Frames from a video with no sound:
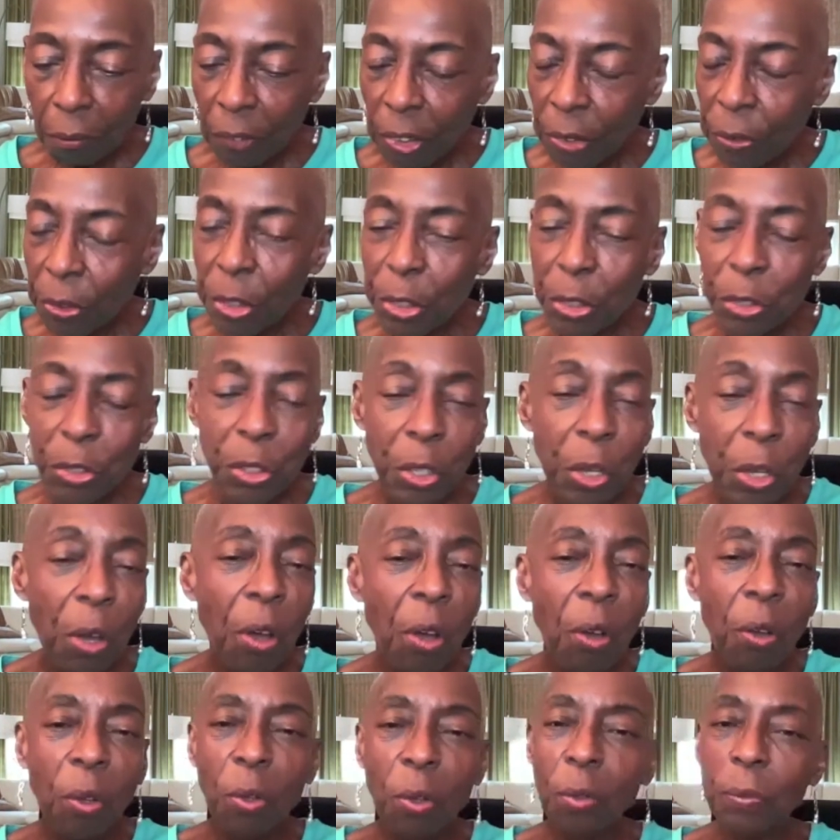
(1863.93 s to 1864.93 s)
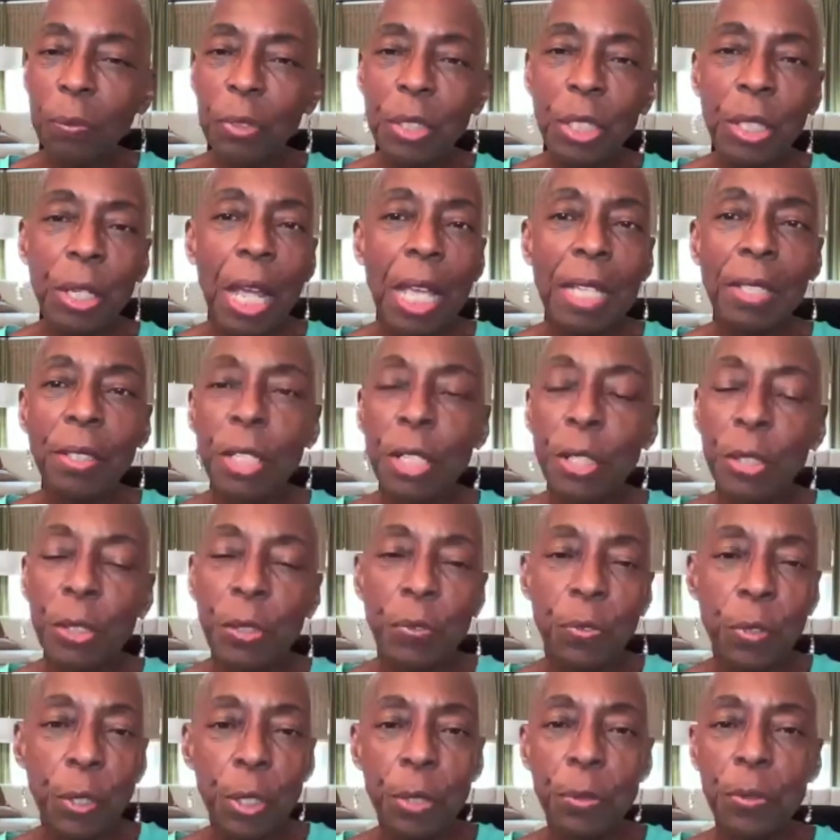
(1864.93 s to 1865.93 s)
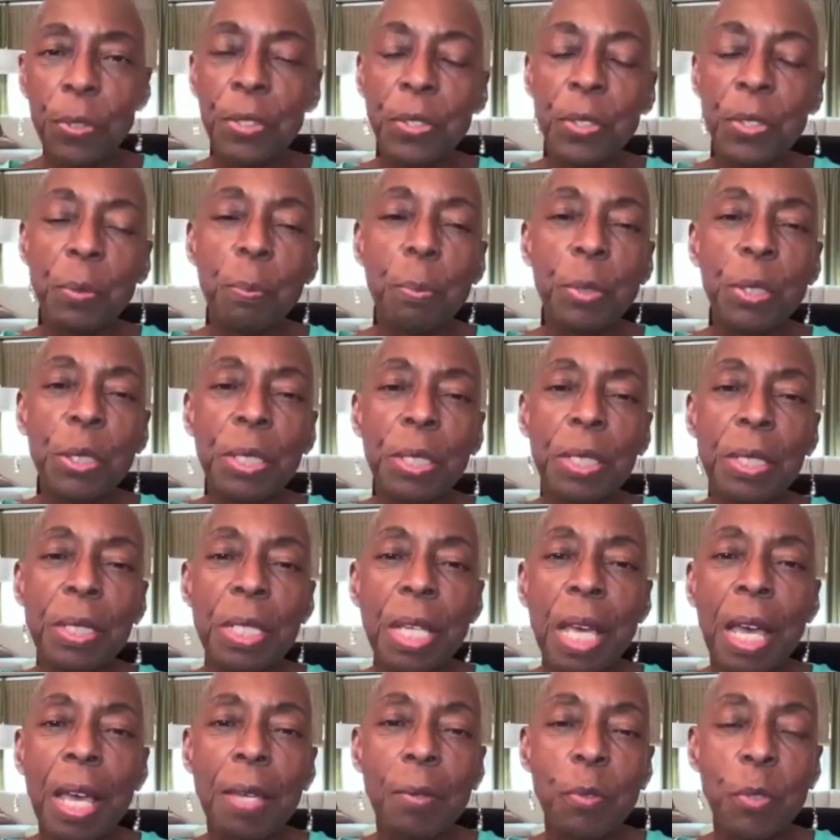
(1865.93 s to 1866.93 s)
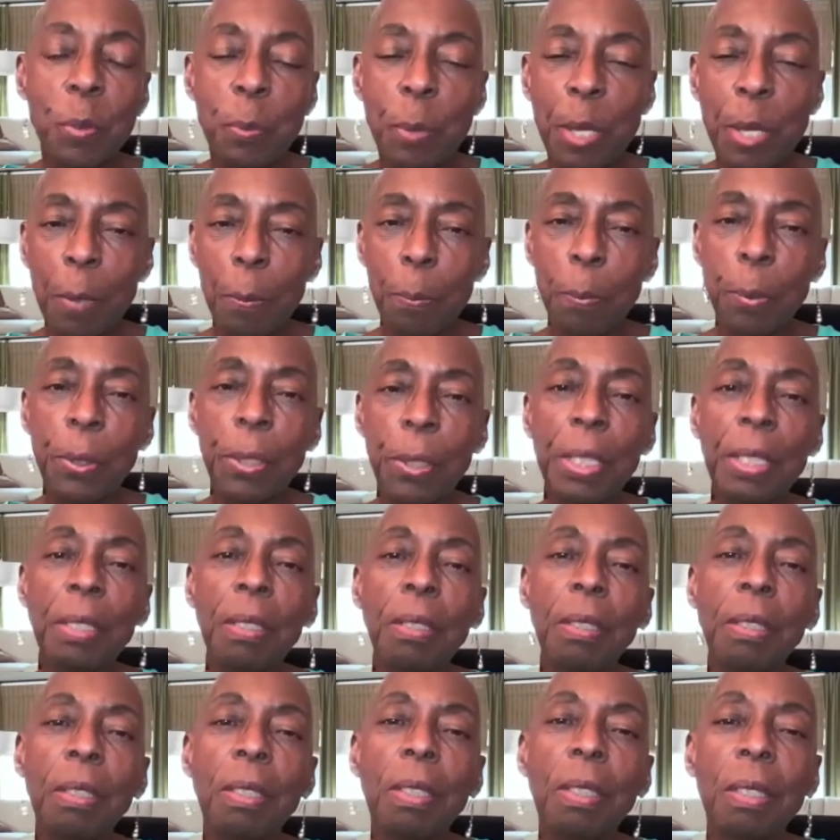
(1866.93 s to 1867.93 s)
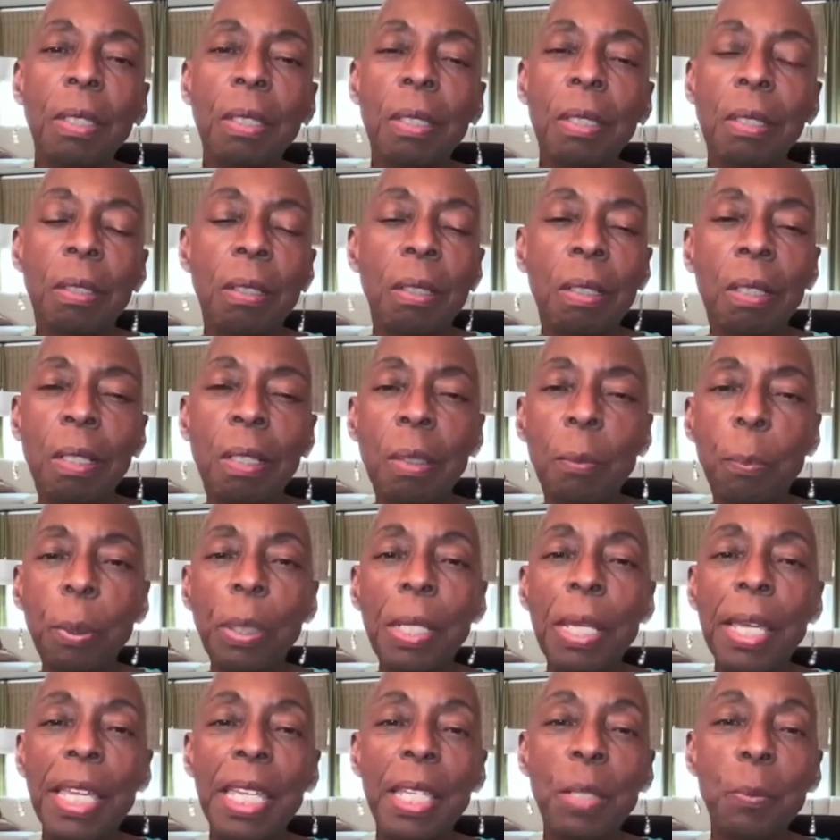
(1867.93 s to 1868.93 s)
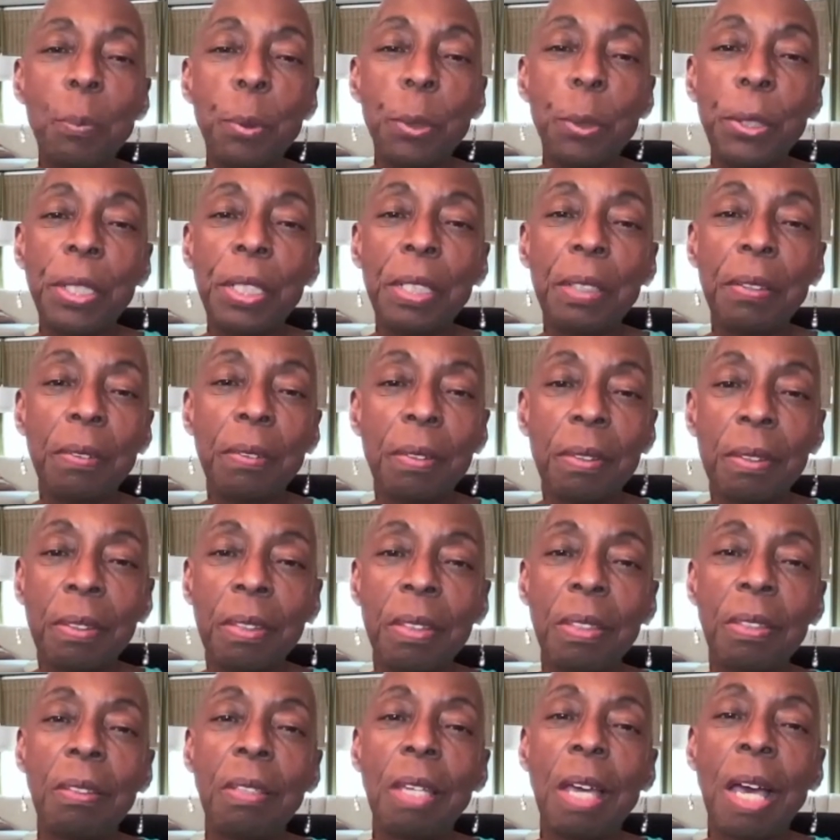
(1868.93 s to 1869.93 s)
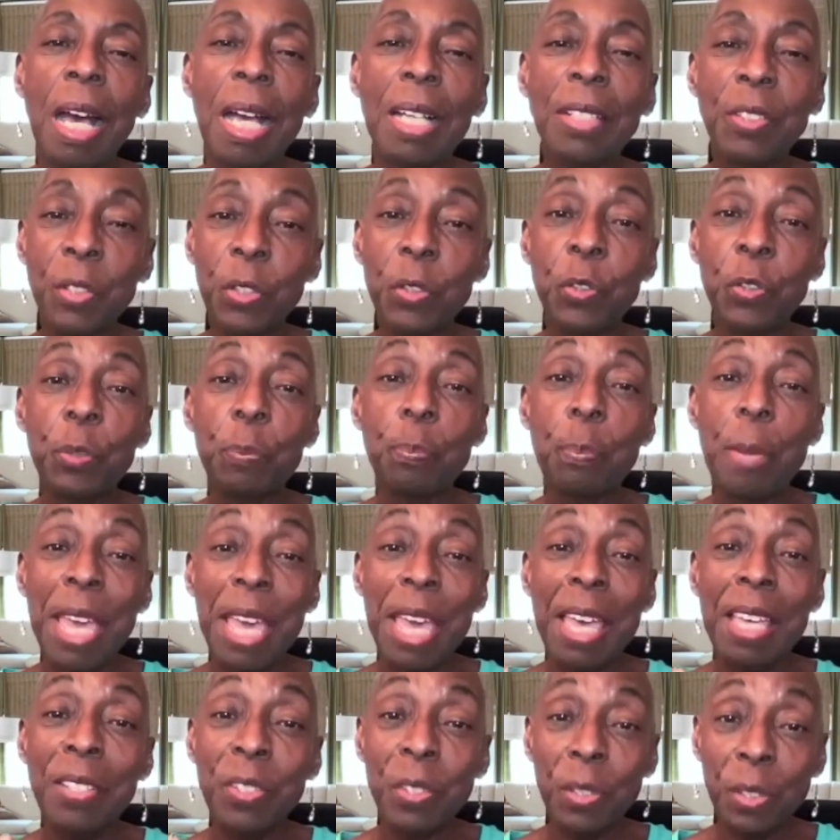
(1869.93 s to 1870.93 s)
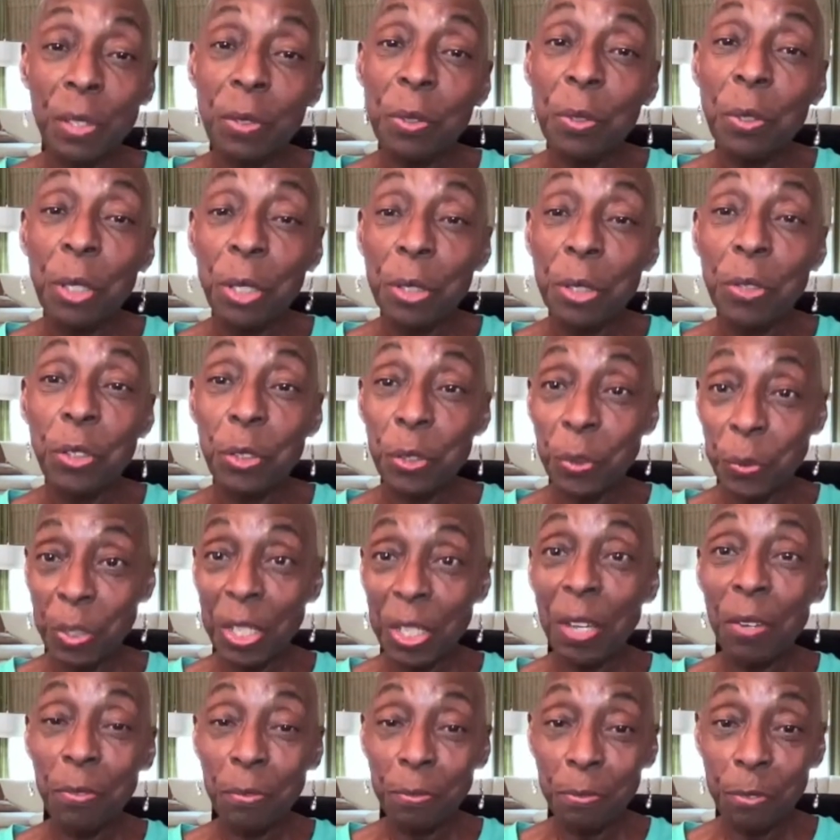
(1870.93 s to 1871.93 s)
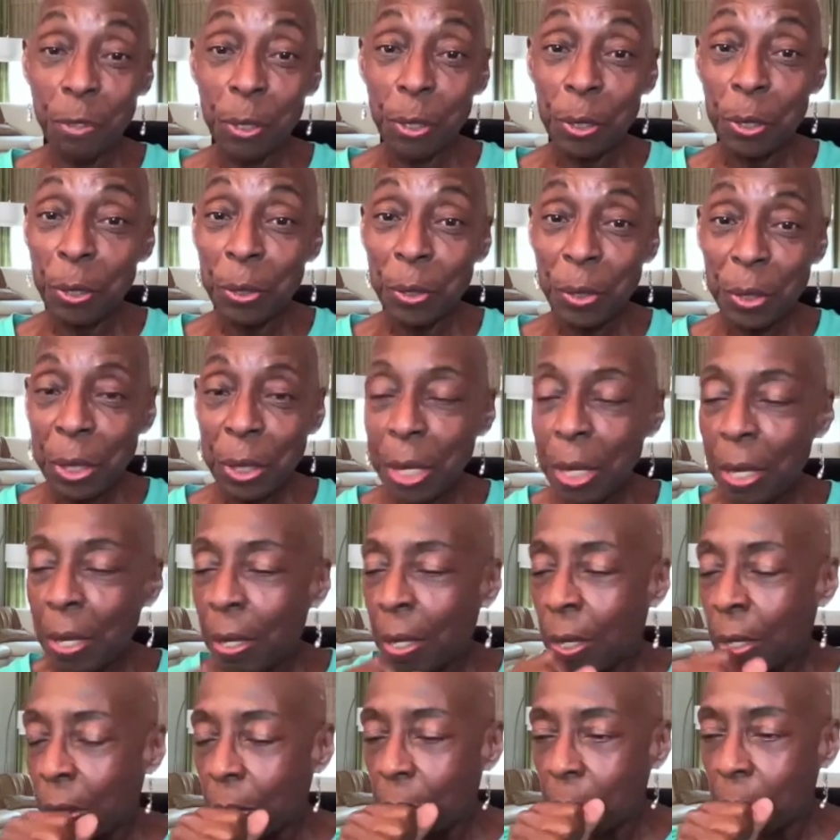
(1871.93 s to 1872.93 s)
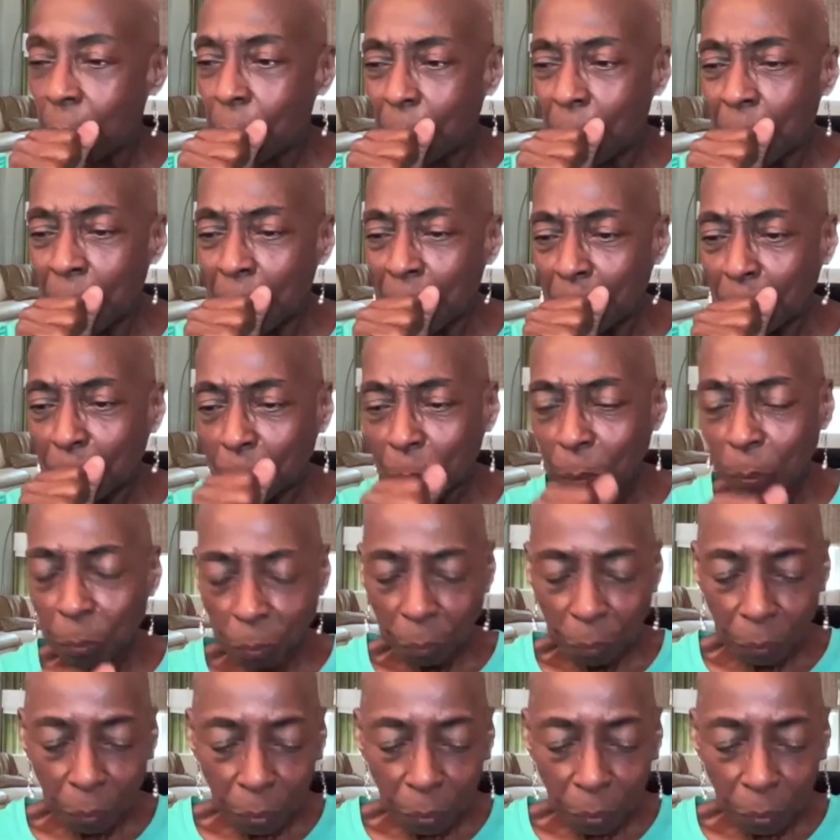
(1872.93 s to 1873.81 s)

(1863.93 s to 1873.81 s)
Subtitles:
There's a whole, I know you've heard this a million times about putting on a plane, putting the oxygen mask on yourself first. It